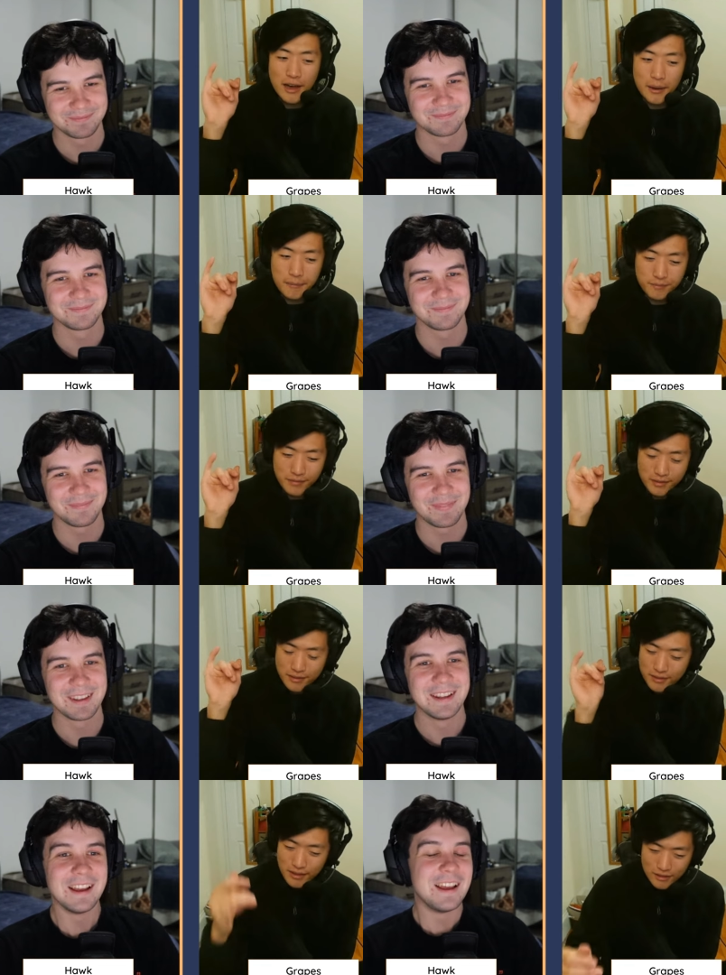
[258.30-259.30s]
Speaker 1: um,
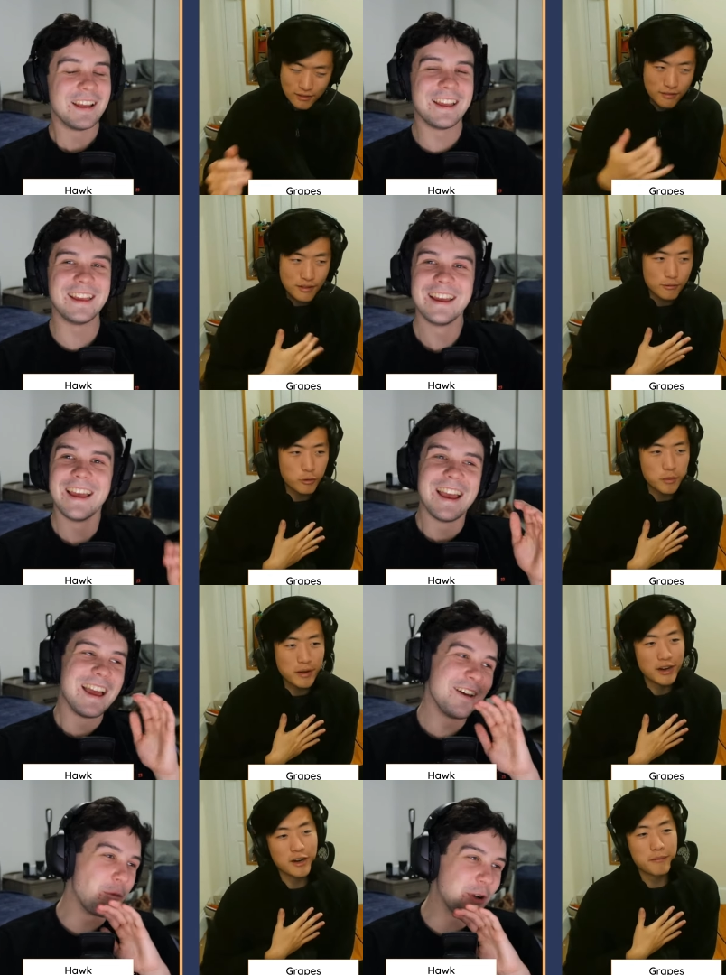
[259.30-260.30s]
just just
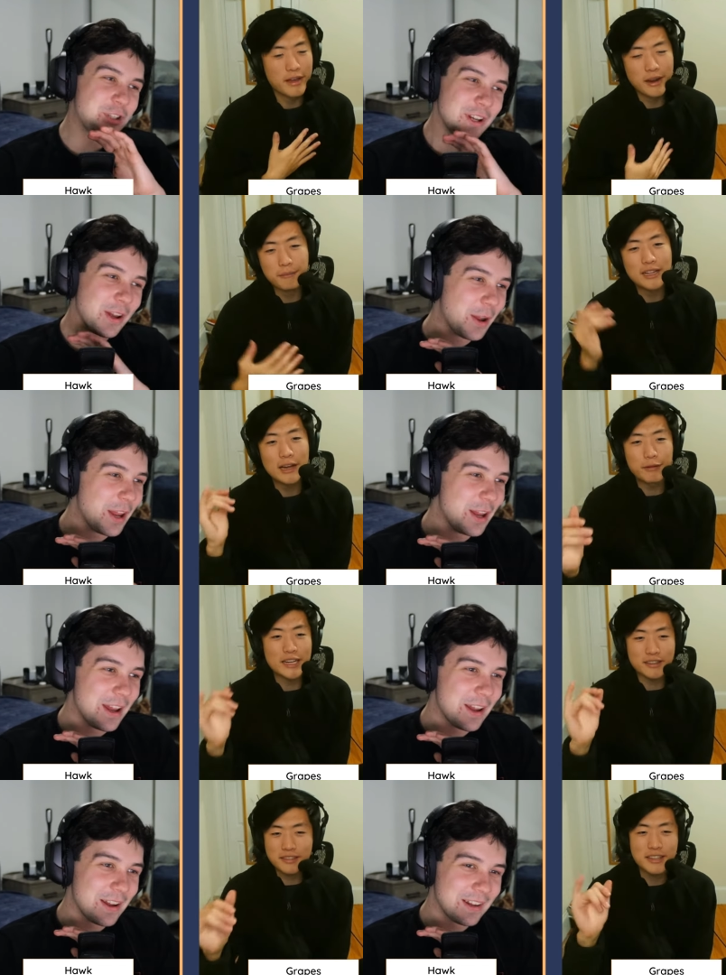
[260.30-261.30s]
warmed my heart, man. I'm glad
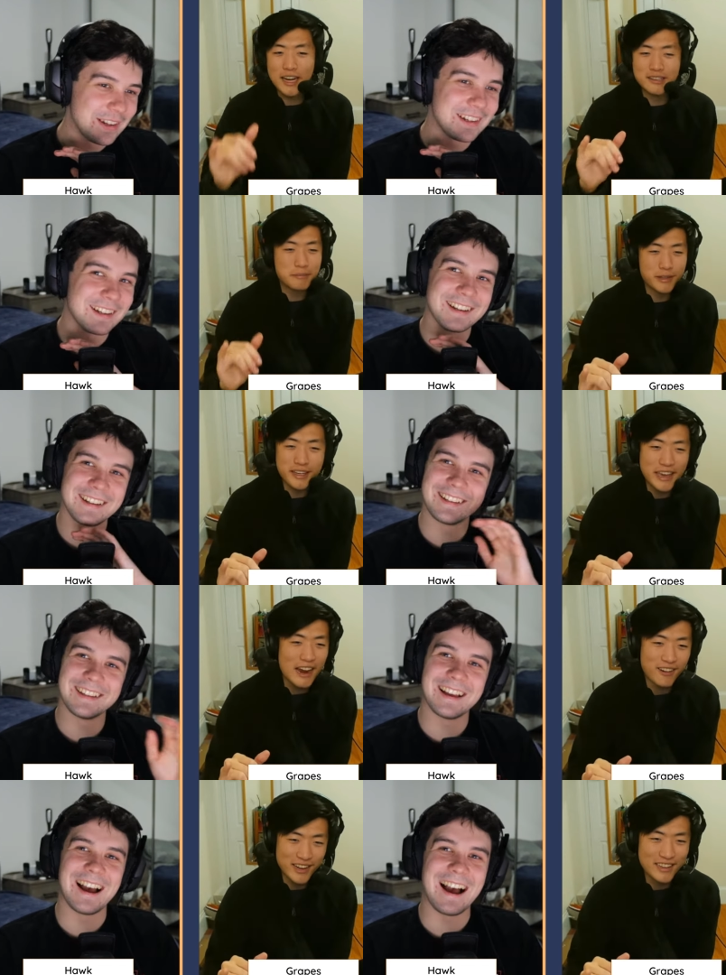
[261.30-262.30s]
we got to see Doxa play
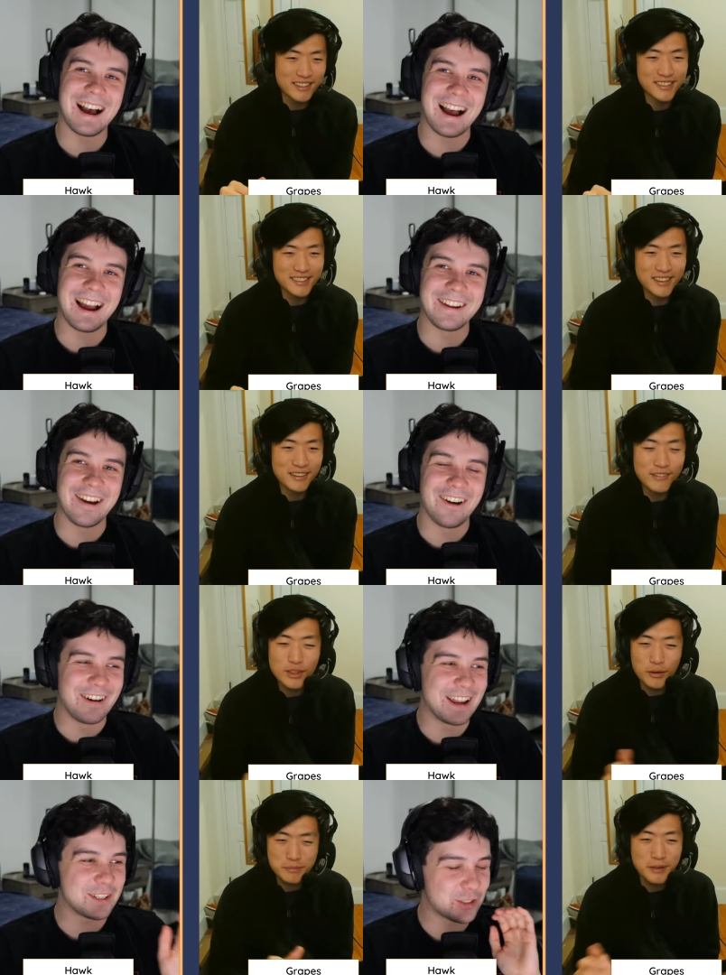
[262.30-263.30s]
carry it. I know.
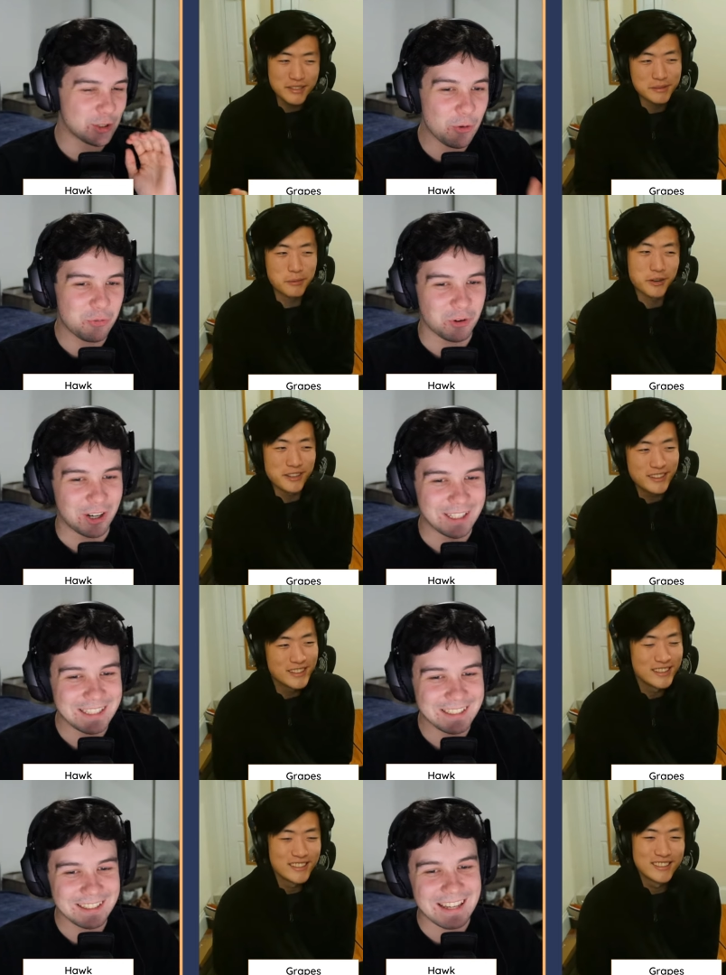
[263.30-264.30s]
It's so funny.
Speaker 2: Support.
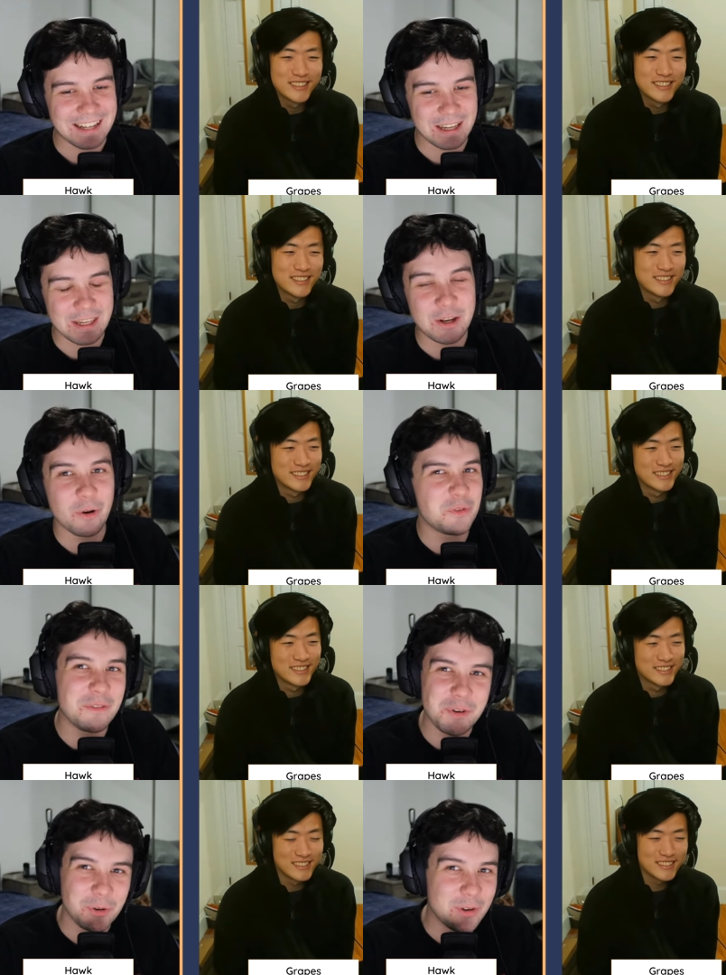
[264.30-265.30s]
Like, you know, if you have
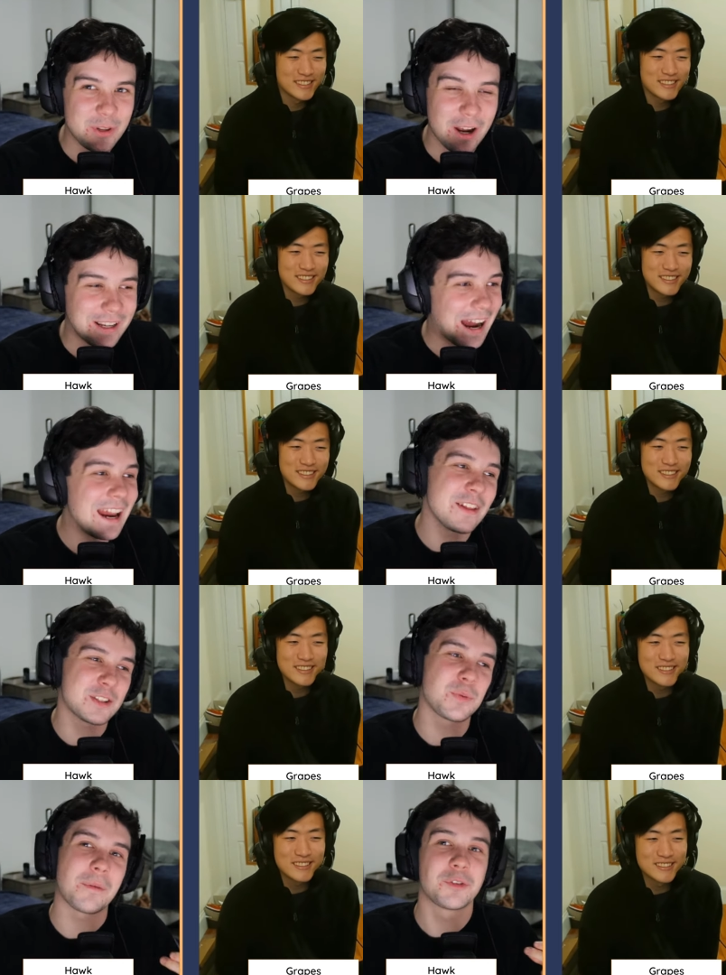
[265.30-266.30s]
your a guy that
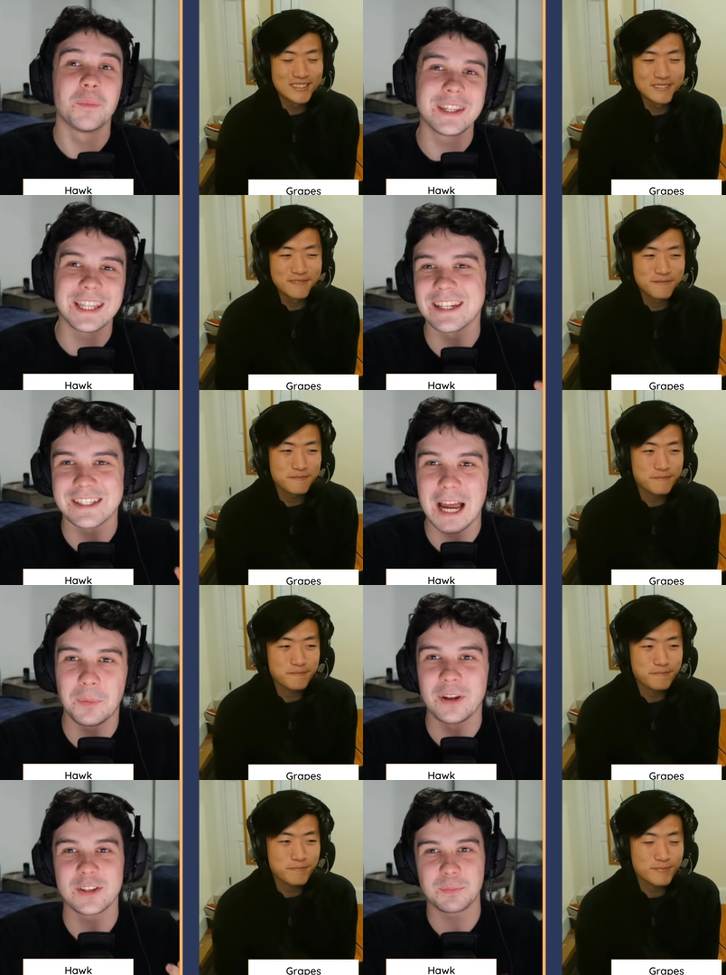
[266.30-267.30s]
swapped from mid lane to top lane
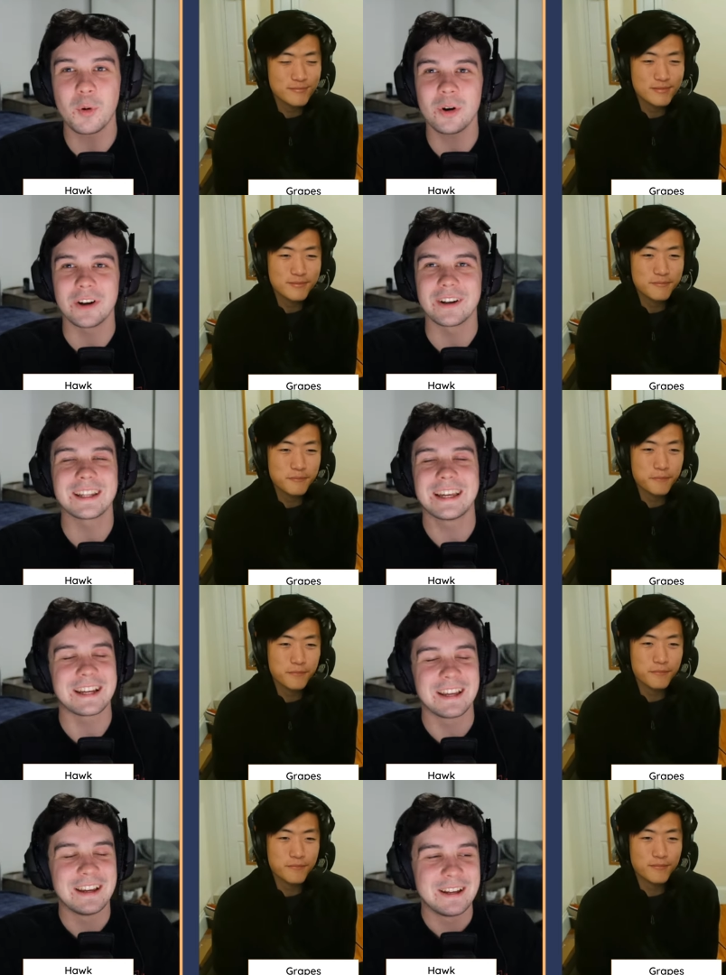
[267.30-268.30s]
to support, like
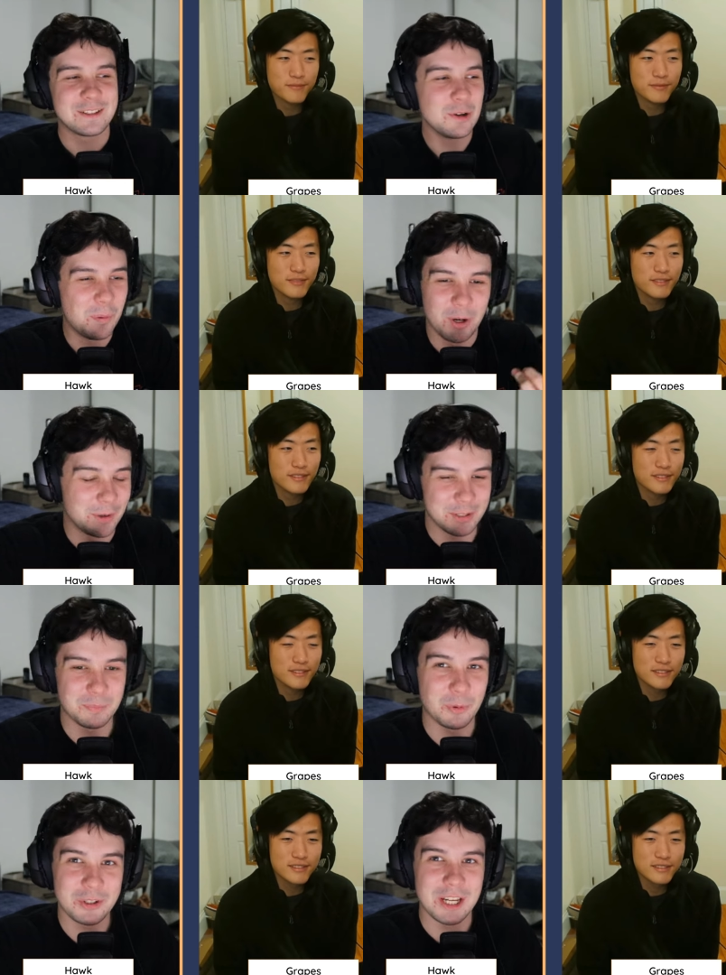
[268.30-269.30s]
don't put him on a
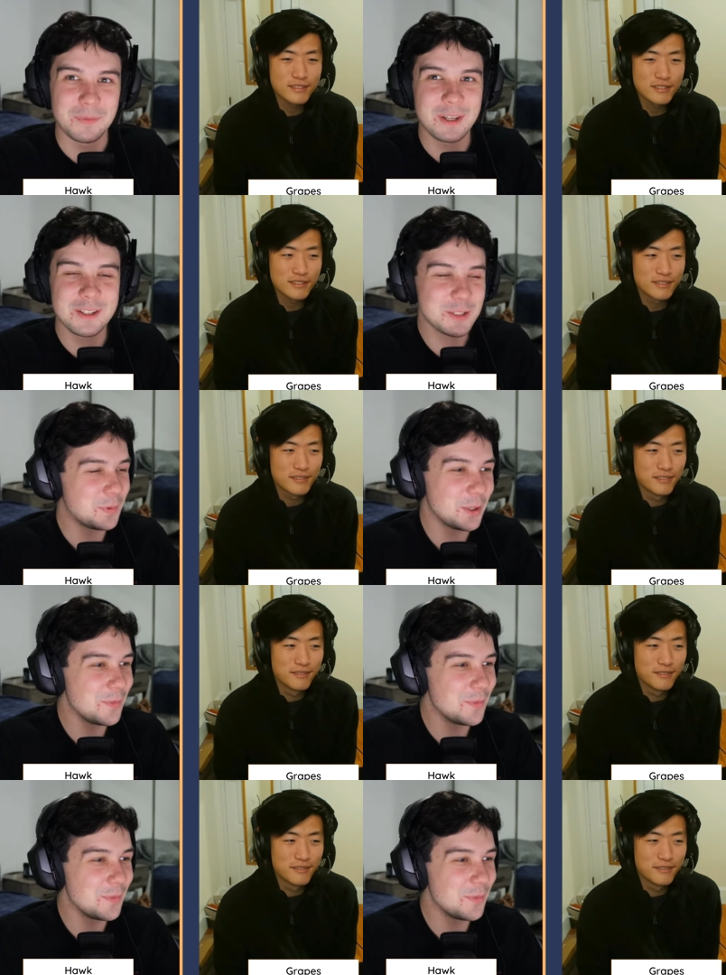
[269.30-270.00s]
support champion. Just put him